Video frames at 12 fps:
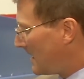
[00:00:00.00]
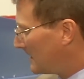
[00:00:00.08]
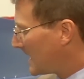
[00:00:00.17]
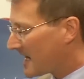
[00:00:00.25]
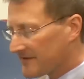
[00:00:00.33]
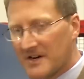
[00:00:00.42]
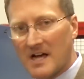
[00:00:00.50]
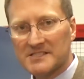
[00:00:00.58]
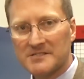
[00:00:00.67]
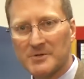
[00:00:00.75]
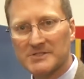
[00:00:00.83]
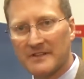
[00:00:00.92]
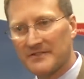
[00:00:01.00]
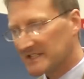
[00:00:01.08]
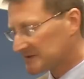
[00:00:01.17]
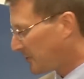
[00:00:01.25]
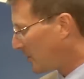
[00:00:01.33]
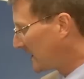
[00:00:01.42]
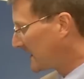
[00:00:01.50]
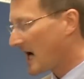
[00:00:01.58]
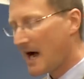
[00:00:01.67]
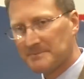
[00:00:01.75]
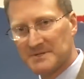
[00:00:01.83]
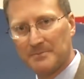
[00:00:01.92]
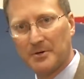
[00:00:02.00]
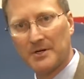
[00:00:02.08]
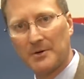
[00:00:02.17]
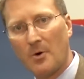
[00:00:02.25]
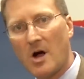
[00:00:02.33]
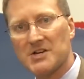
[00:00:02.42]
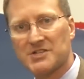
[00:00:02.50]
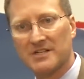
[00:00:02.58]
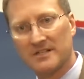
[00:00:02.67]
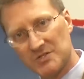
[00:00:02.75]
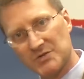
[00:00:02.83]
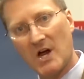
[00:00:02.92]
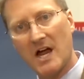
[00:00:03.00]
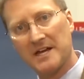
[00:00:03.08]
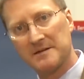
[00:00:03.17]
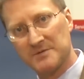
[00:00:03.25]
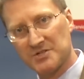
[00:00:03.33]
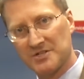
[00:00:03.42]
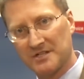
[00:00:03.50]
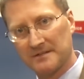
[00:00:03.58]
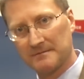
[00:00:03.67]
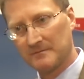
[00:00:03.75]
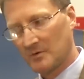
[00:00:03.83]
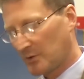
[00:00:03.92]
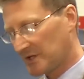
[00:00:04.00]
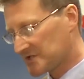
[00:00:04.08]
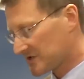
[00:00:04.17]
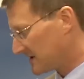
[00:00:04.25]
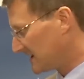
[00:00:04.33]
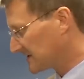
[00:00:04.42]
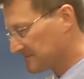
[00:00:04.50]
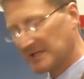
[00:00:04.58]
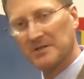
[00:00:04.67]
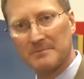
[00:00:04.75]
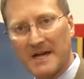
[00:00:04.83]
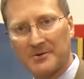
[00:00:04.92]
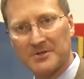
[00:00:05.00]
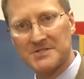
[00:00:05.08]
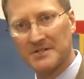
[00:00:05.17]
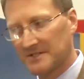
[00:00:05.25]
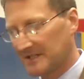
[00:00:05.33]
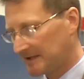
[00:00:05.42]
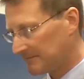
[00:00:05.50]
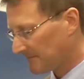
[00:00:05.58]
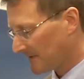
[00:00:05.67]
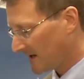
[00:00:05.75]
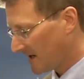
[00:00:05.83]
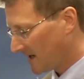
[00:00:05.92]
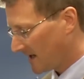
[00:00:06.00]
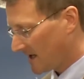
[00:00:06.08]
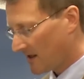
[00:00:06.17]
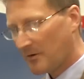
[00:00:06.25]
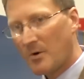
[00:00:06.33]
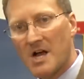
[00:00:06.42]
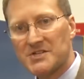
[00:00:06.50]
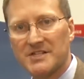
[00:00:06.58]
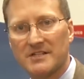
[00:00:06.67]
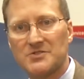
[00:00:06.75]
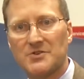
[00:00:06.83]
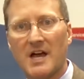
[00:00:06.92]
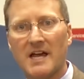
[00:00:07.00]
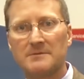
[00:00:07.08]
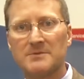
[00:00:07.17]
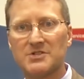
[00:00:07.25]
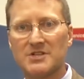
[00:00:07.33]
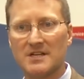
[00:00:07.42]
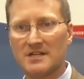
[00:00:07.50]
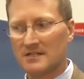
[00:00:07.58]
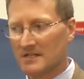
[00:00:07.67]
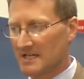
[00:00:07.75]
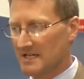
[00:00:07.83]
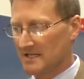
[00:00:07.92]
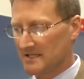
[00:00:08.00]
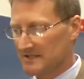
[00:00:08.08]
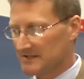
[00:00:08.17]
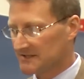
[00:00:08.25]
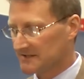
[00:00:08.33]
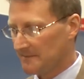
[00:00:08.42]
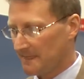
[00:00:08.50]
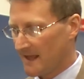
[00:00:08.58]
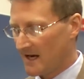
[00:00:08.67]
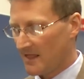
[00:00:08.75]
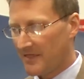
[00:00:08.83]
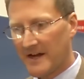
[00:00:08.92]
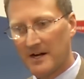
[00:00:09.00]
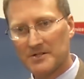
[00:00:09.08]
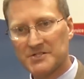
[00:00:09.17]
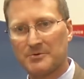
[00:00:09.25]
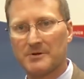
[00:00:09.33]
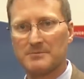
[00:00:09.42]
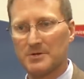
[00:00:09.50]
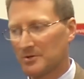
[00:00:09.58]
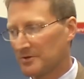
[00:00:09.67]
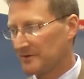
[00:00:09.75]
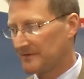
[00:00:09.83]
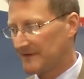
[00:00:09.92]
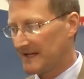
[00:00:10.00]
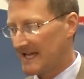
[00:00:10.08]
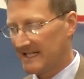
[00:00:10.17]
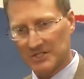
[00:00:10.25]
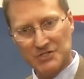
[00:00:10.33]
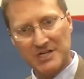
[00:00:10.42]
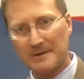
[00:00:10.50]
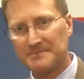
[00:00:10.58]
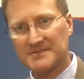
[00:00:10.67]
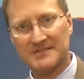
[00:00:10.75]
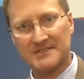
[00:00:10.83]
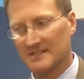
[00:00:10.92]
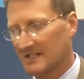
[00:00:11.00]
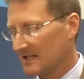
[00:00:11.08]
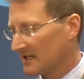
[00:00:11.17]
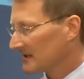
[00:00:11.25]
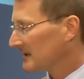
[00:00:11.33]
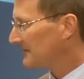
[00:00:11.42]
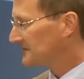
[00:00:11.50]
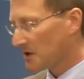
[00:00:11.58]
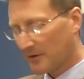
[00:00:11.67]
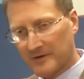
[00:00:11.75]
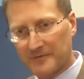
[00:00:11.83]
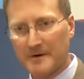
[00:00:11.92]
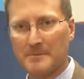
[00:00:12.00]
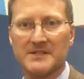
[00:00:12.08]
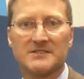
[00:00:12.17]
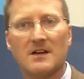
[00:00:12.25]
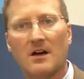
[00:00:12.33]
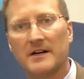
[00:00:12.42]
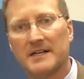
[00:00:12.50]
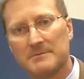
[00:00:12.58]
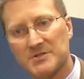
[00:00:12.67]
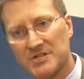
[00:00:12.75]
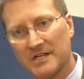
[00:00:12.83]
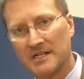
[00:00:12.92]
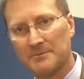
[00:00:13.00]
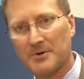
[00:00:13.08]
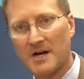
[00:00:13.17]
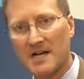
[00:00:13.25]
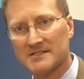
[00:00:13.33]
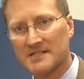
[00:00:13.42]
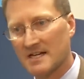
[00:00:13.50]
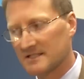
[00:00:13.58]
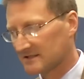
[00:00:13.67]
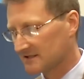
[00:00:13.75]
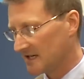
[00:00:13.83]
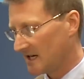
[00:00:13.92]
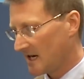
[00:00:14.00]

A lot of customers at this point opt to put a washing and drying machine, which is built by Rattunde. The washing and drying machine is there to remove any chips left over from the sawing and machining process.